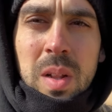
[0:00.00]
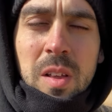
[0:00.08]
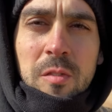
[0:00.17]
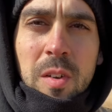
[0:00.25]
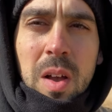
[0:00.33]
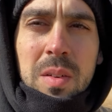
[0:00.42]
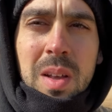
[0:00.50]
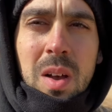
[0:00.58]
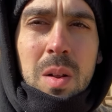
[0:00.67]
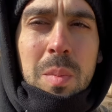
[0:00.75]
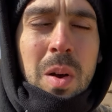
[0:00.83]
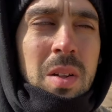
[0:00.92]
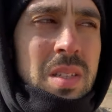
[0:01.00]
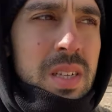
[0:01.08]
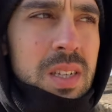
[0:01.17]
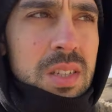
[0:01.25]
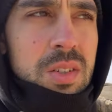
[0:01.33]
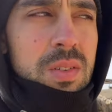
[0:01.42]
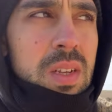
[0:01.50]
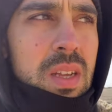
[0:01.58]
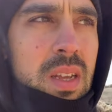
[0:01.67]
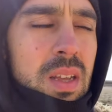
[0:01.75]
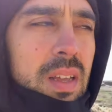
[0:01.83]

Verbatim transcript: they found out about its history,